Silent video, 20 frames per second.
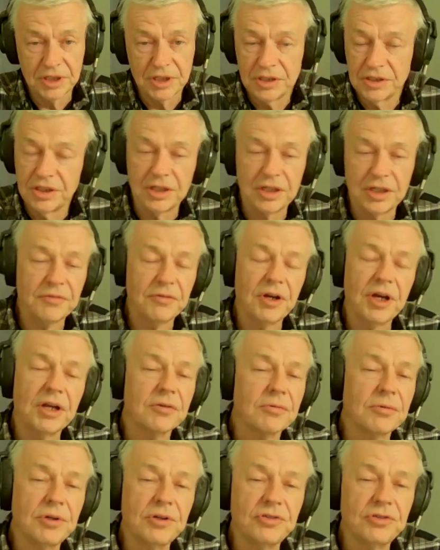They never had a
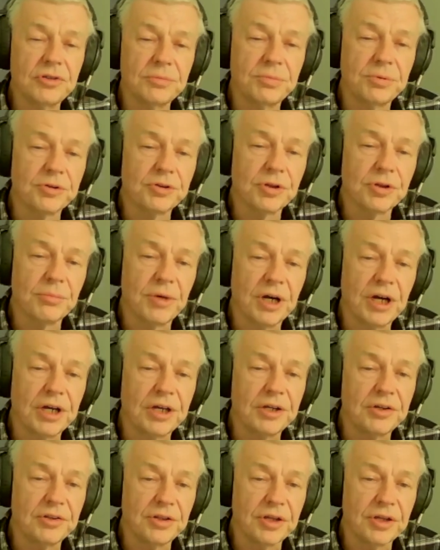reason to put their
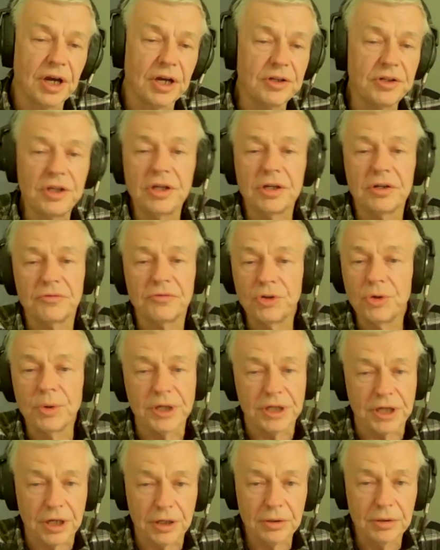mind to the idea of
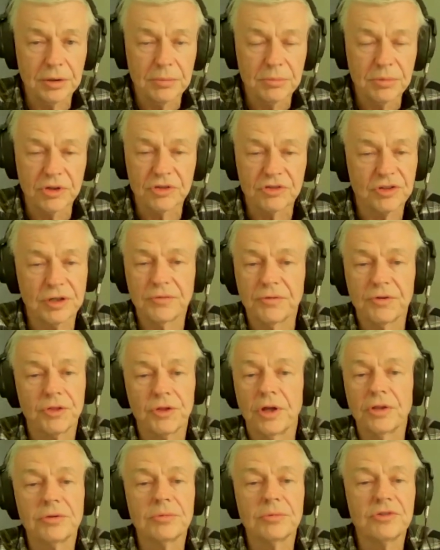doing it, because they never
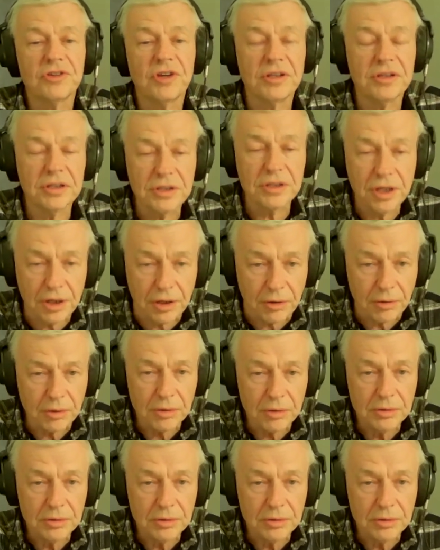thought there was anything there.